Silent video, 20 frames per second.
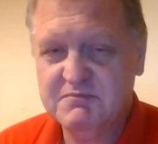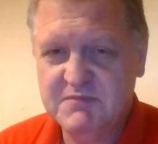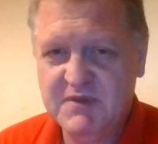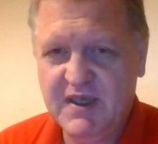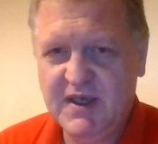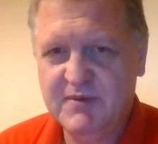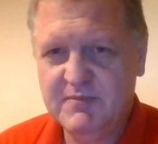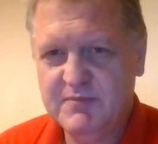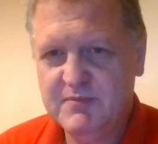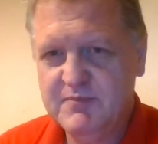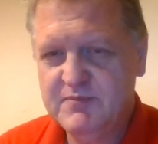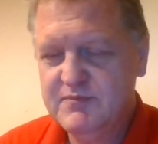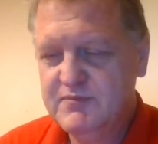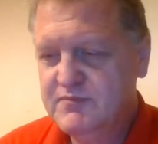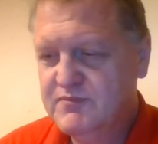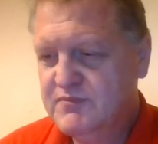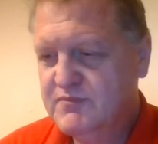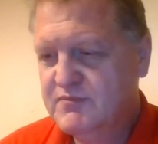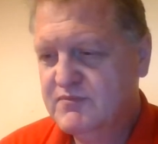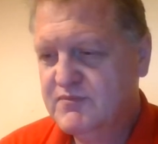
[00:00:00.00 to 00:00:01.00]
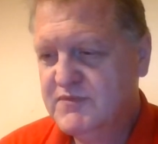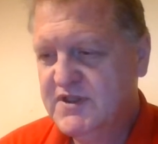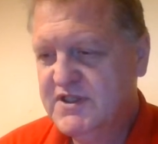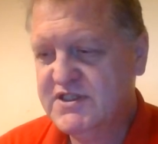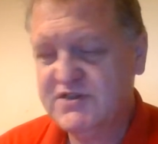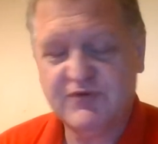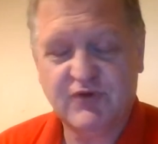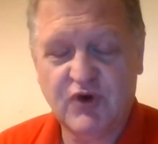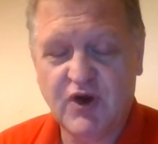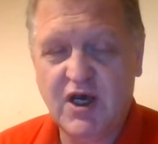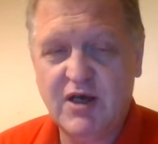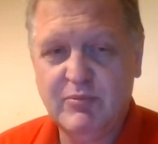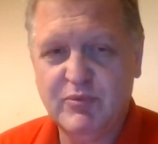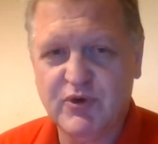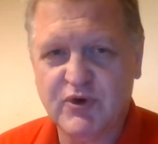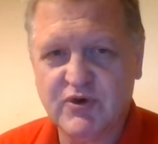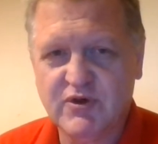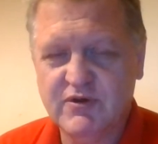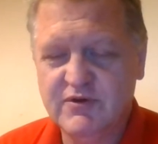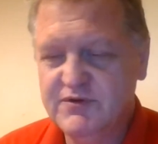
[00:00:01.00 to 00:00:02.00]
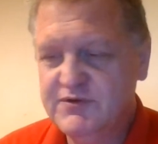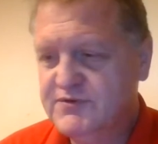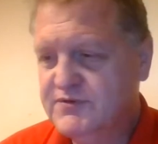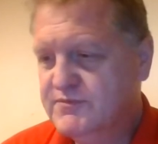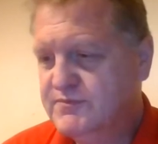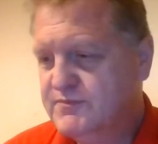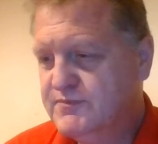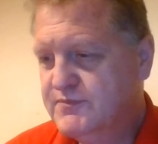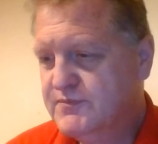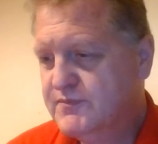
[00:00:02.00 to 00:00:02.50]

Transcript: Yeah. It's for all plurals.